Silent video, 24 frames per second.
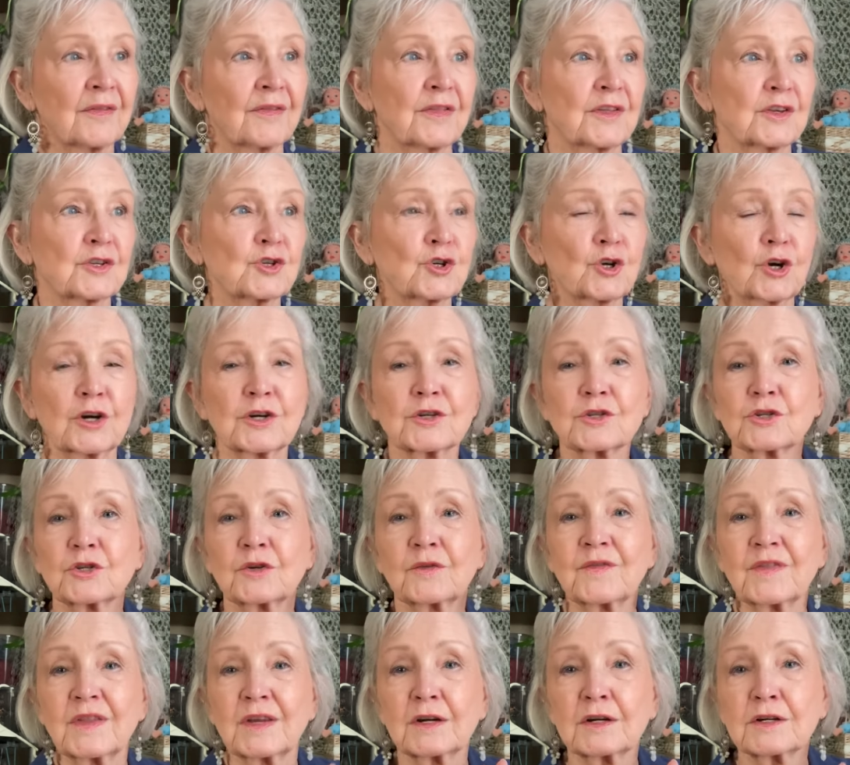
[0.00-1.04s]
church
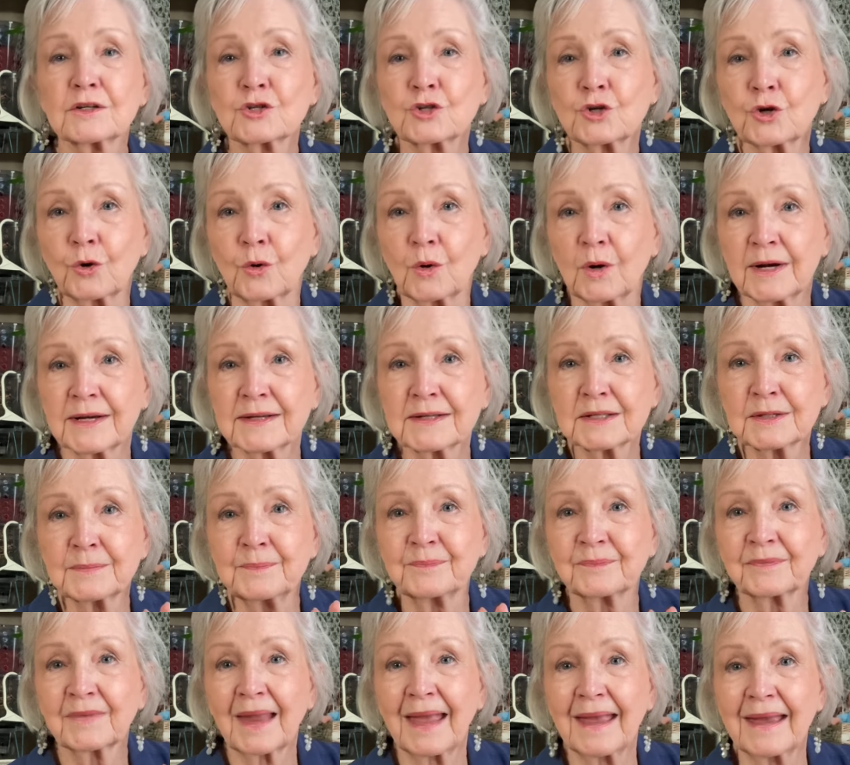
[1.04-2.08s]
of their choice
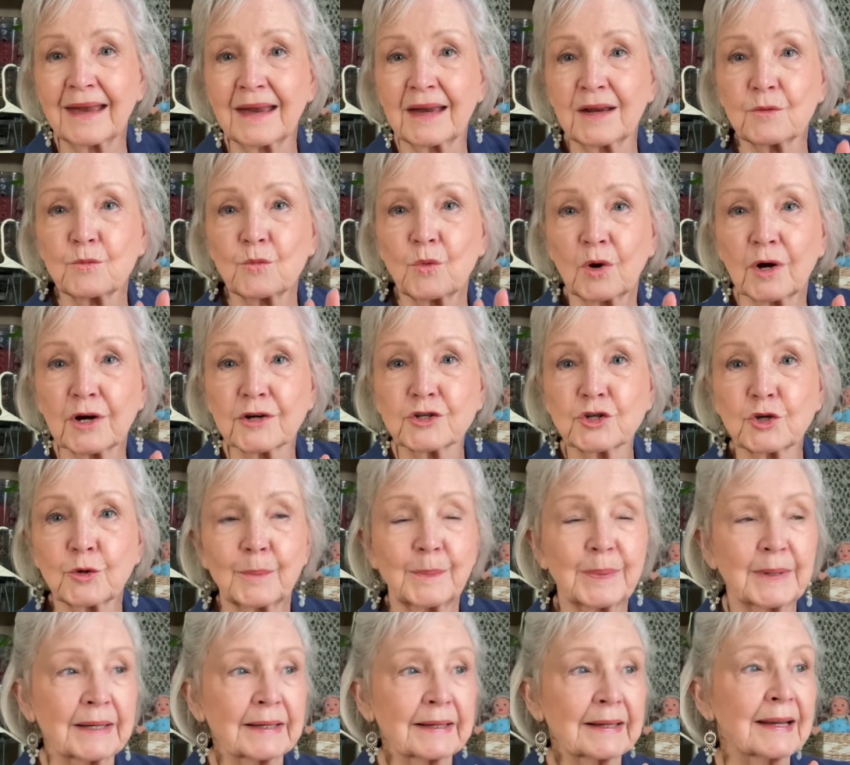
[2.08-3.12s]
and
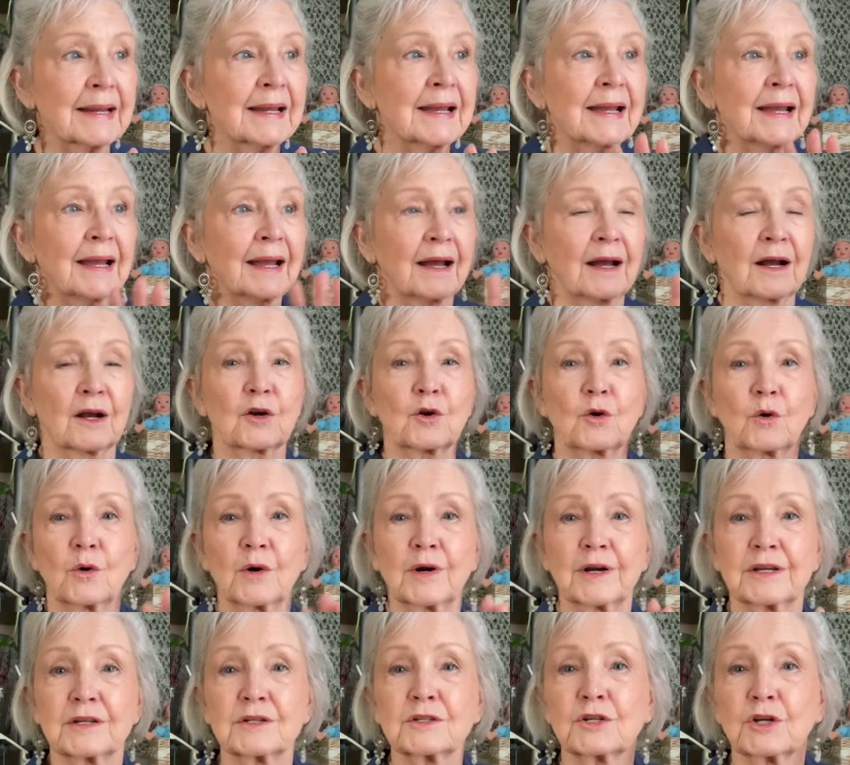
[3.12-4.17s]
worshiping
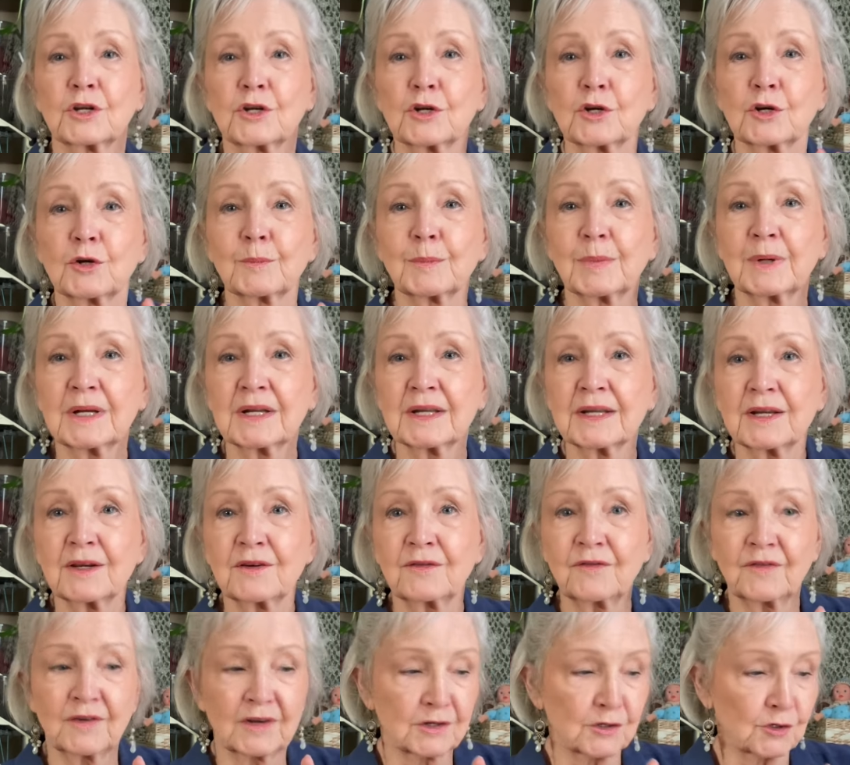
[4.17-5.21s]
according to your
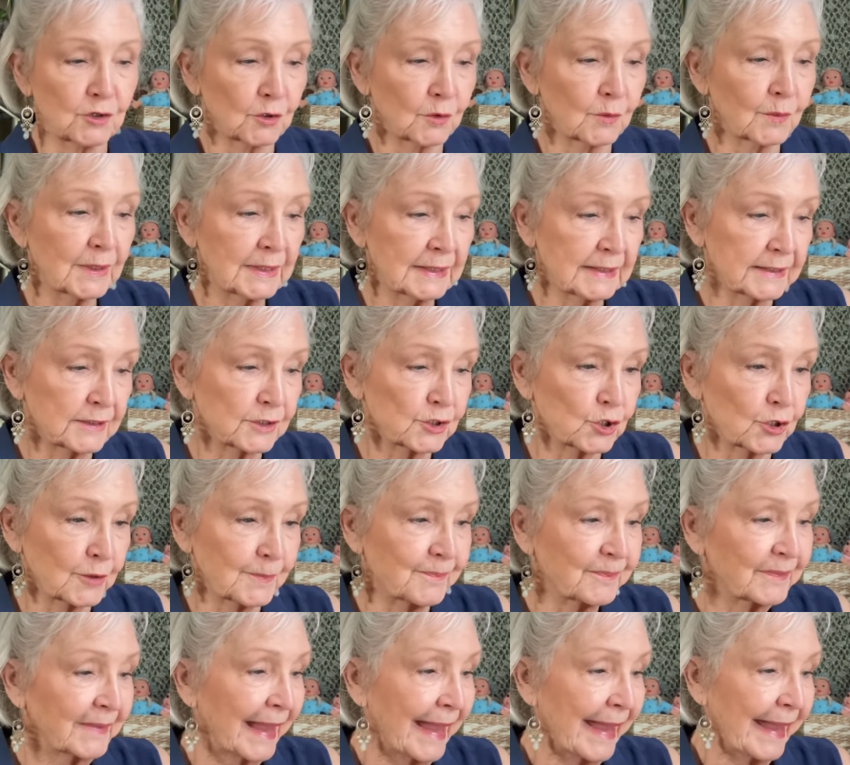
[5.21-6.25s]
belief and your religion.
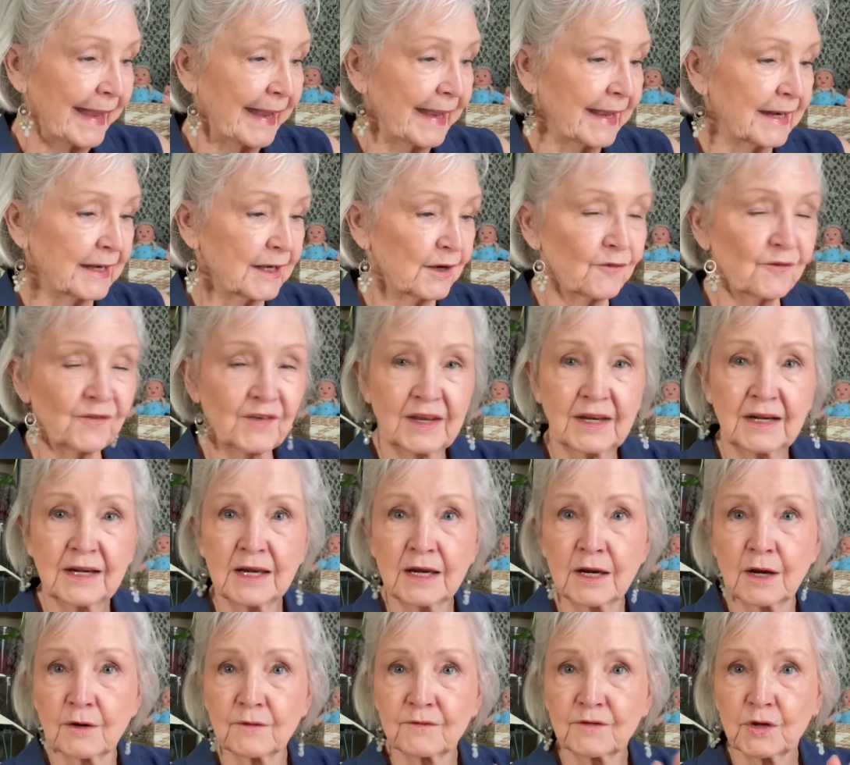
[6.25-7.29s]
And if any
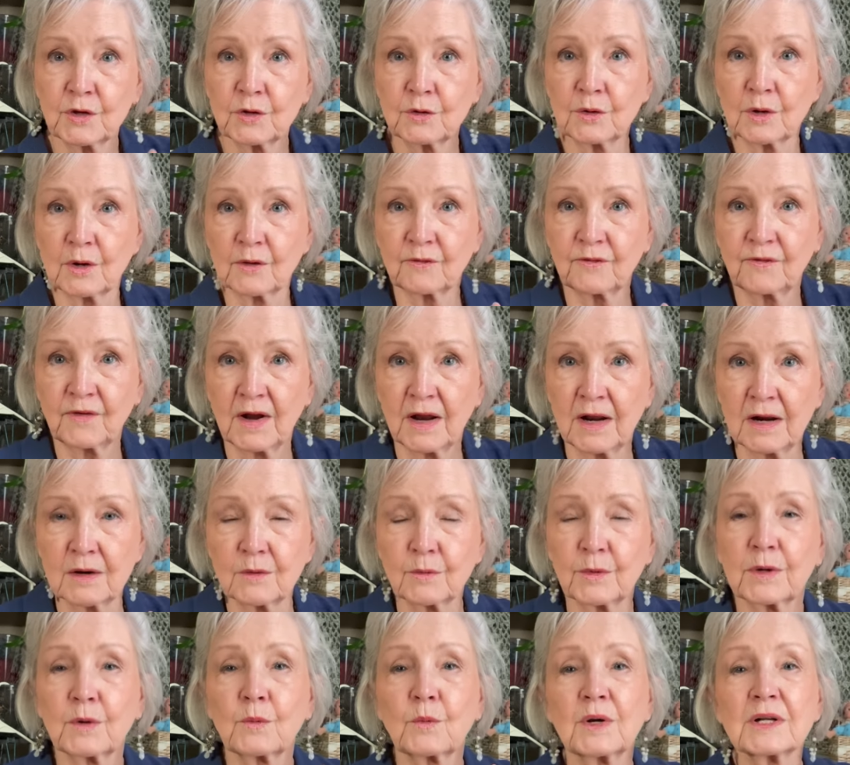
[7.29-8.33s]
of you are
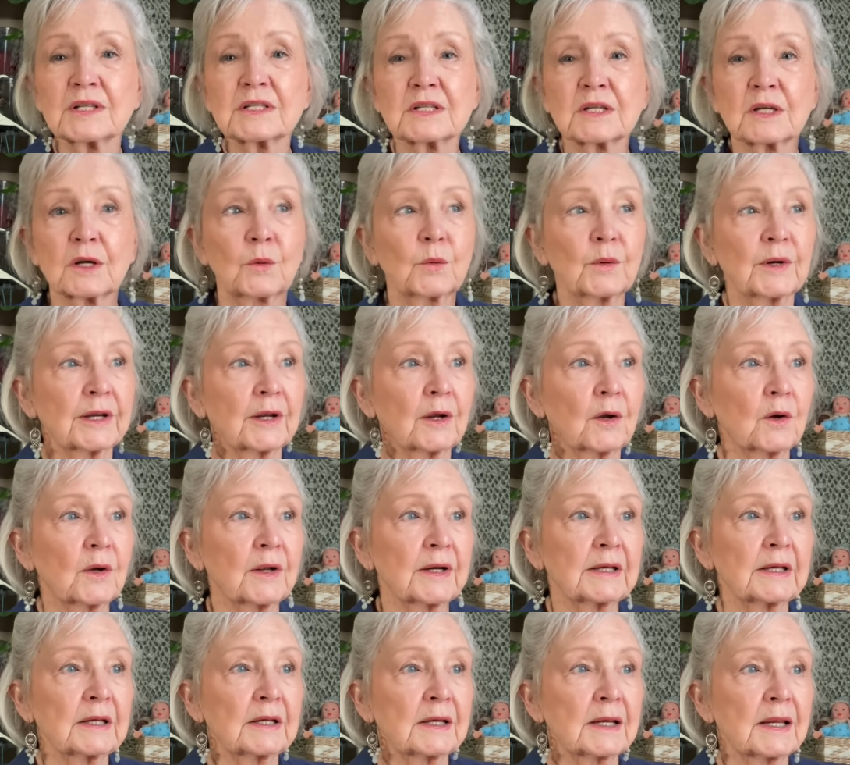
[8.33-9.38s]
following what's going
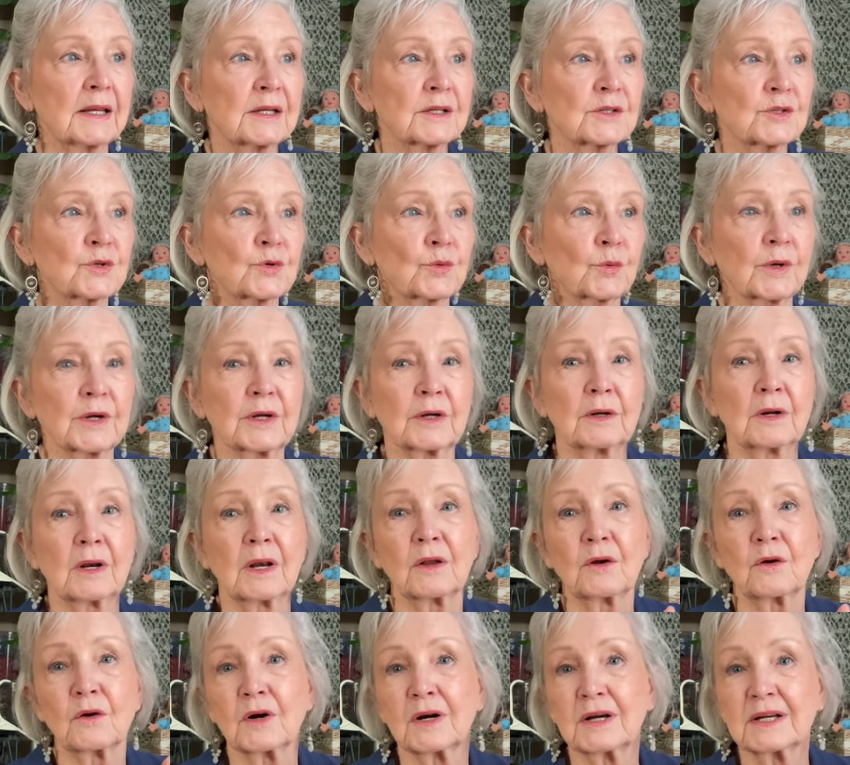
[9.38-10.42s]
on in Israel
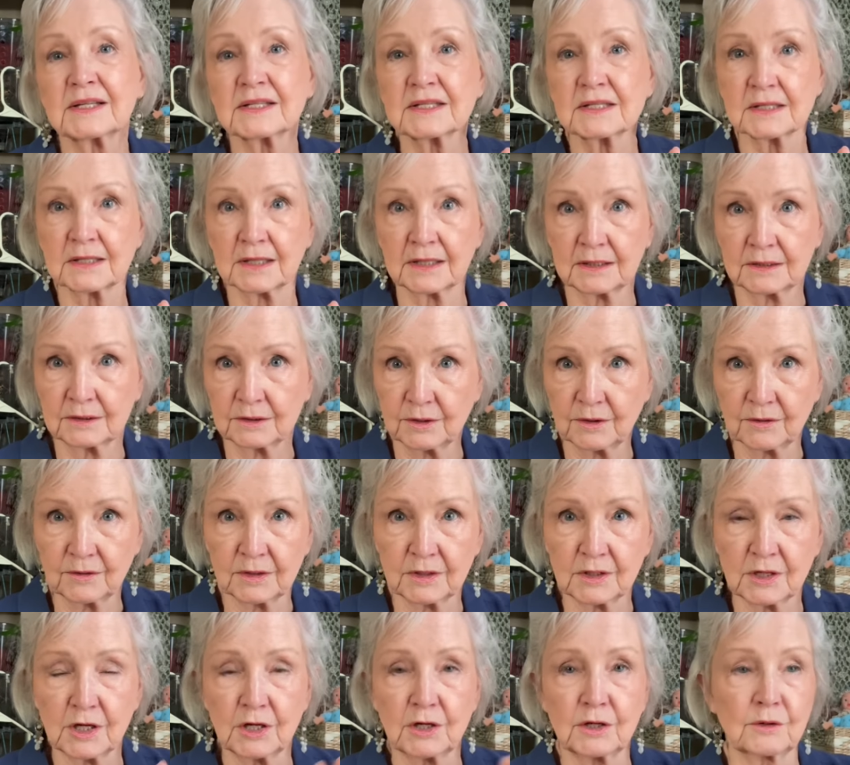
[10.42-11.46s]
or listening to the
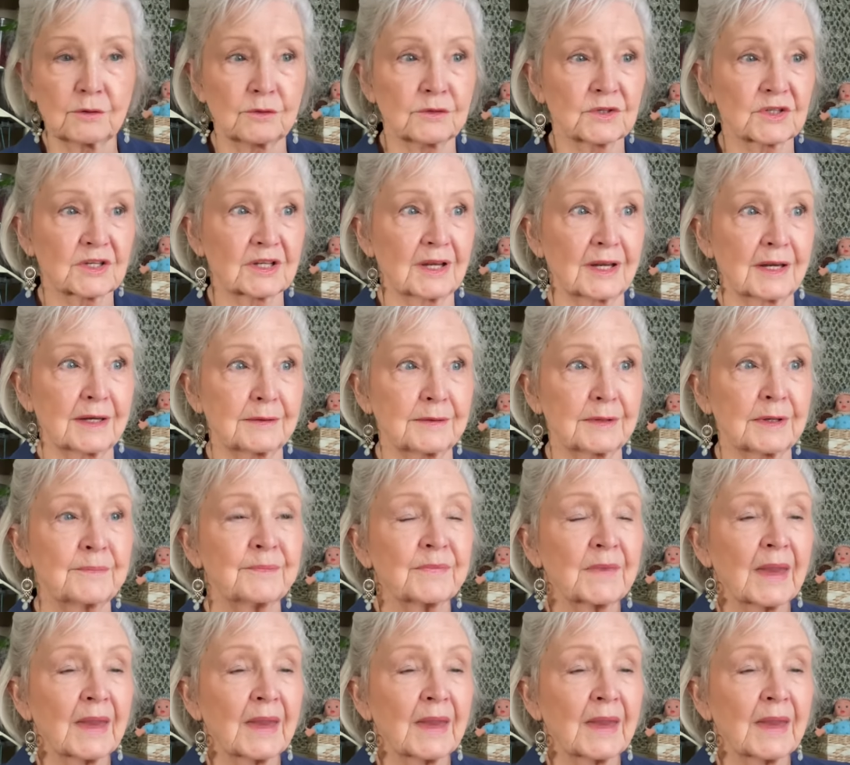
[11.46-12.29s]
news, and